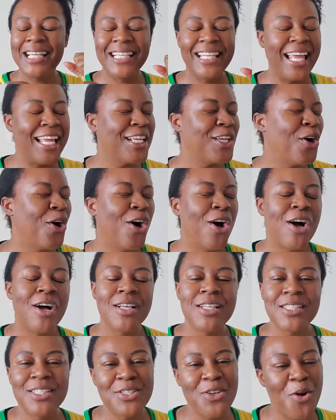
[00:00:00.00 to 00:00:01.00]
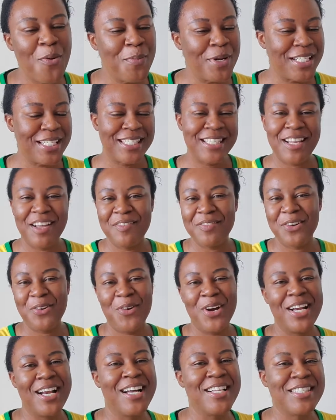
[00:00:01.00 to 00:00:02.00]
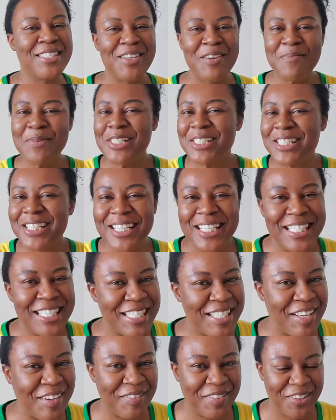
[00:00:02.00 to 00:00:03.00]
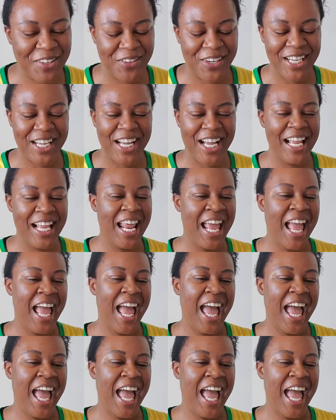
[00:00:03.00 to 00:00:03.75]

Like, oh, so much stuff going on, so much good stuff going on,